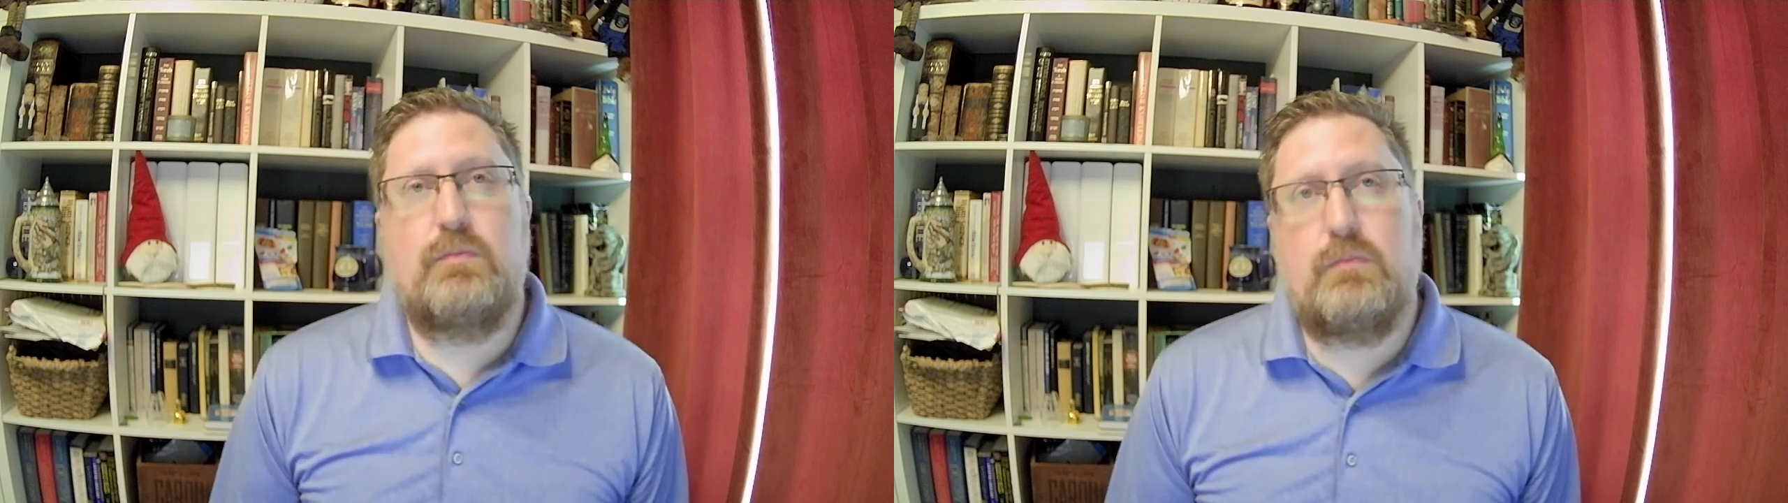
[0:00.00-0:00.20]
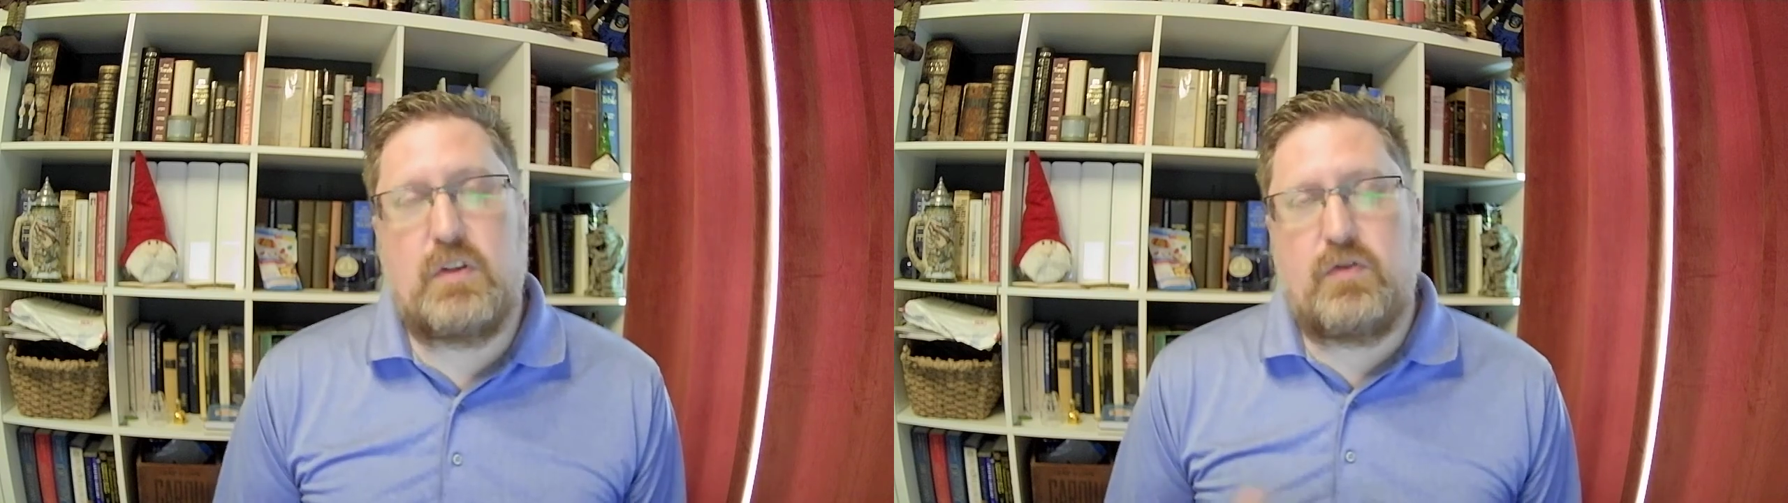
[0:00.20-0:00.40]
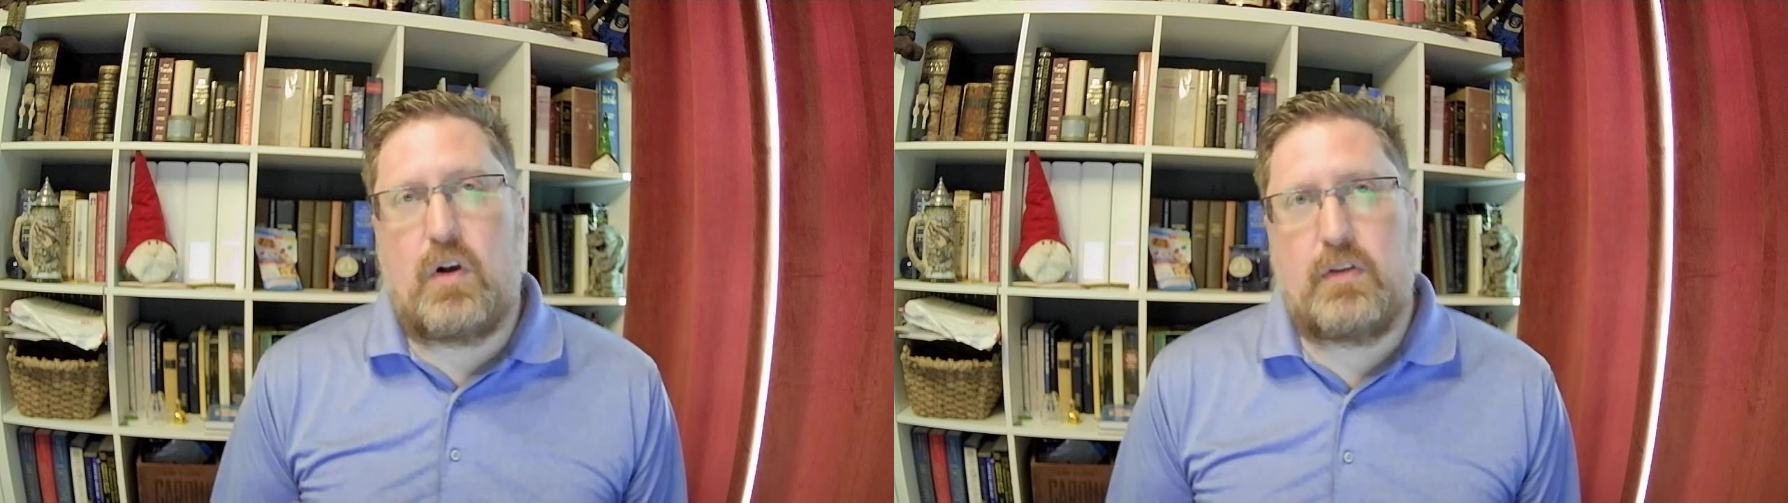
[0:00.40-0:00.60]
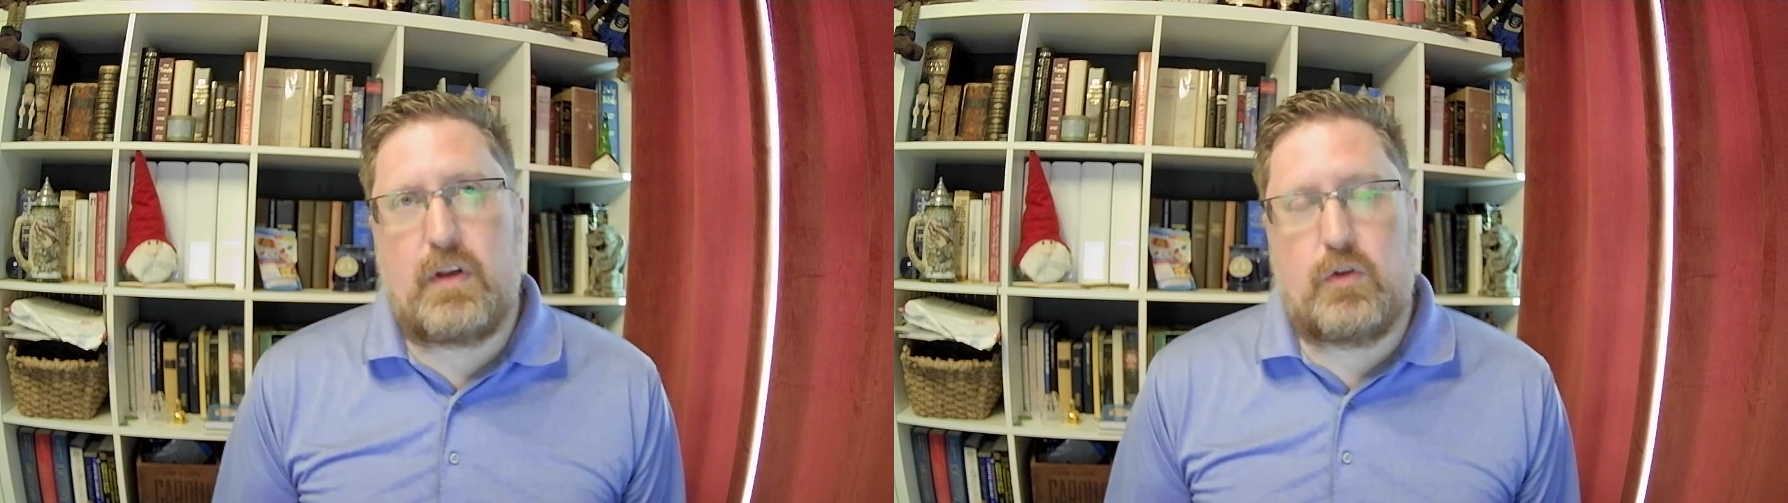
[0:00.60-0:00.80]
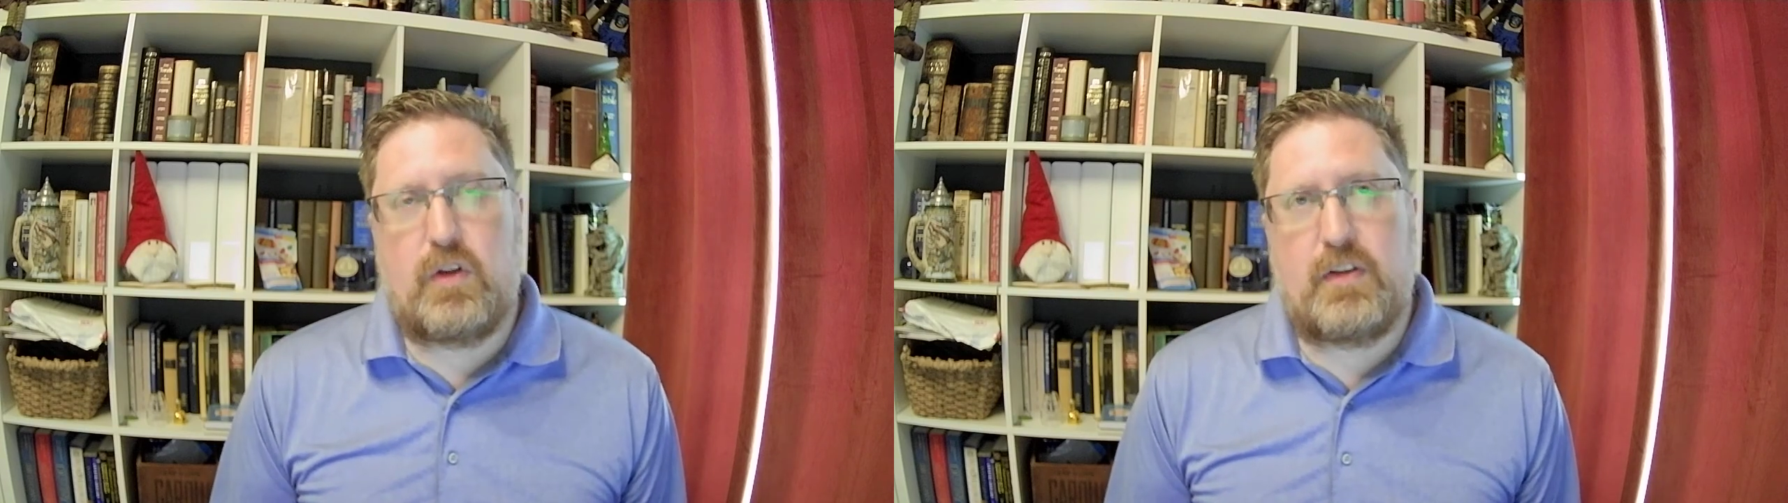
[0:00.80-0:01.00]
as far as I
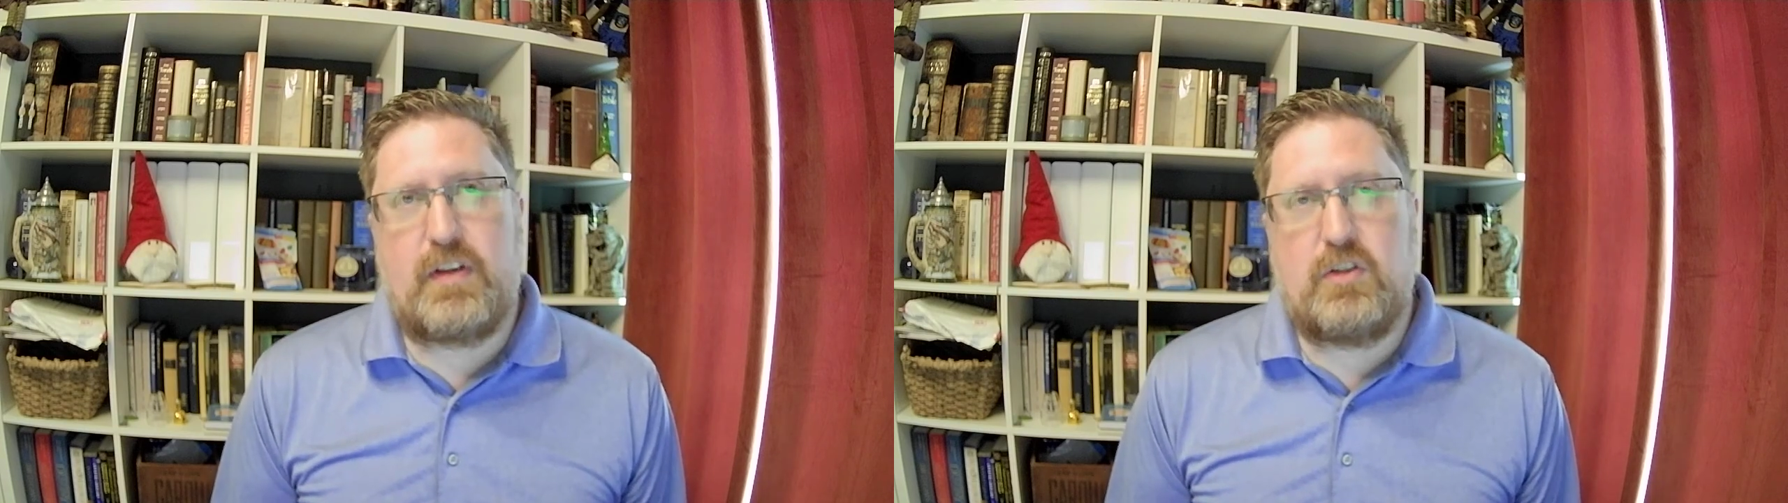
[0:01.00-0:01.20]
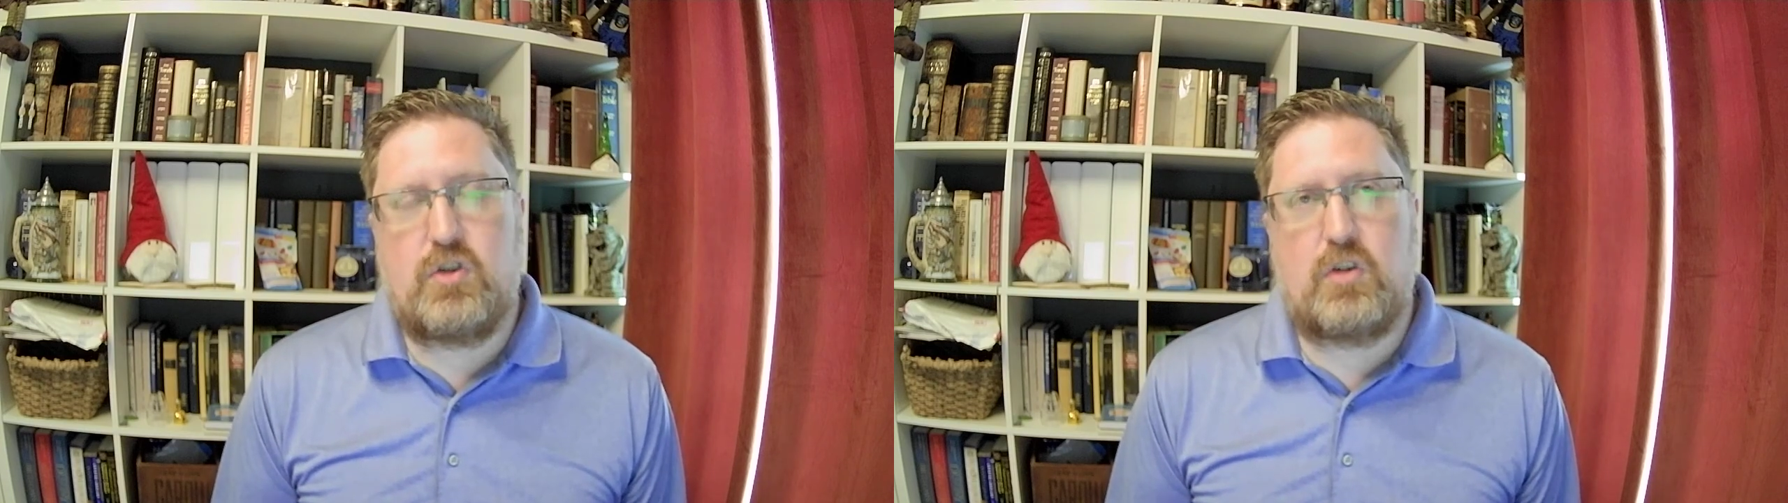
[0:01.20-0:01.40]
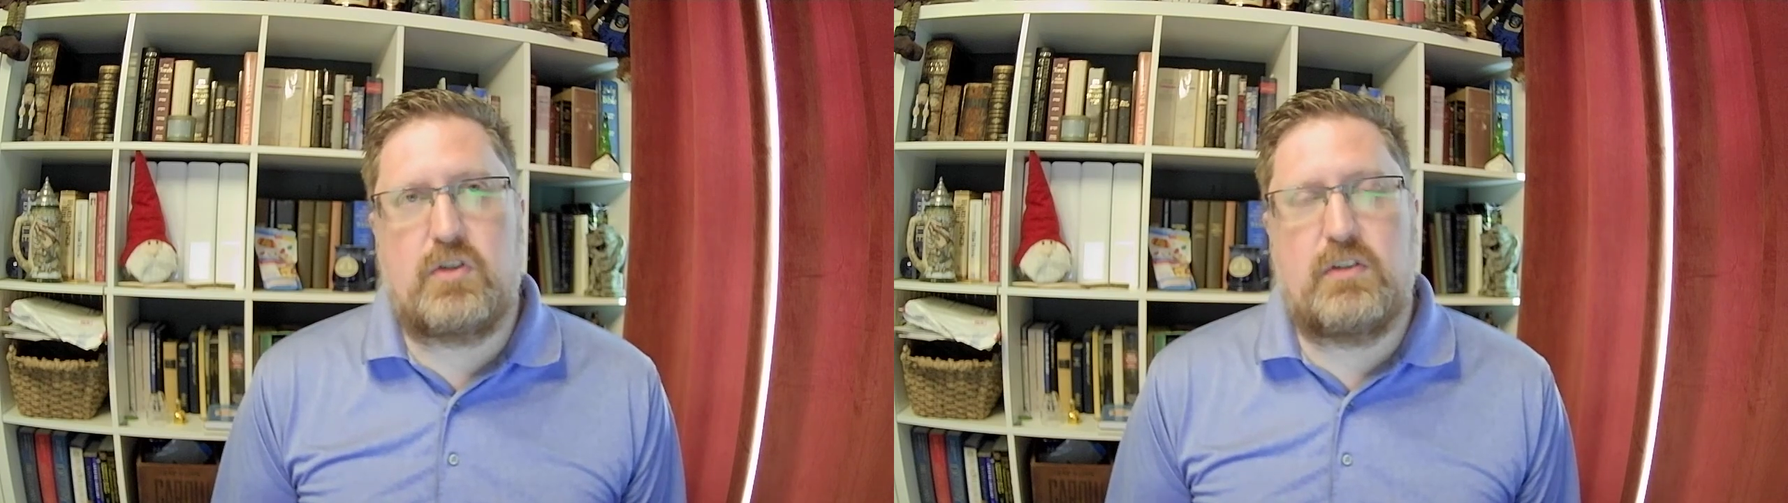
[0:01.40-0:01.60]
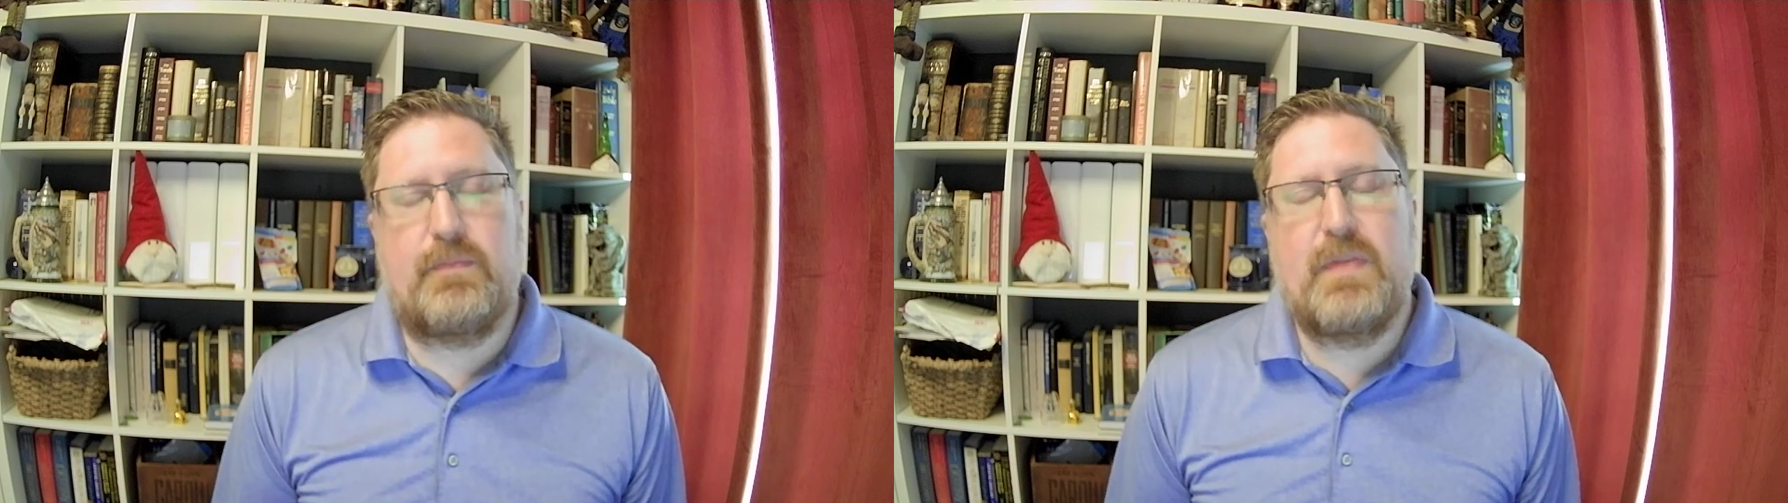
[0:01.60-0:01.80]
was going to say churches,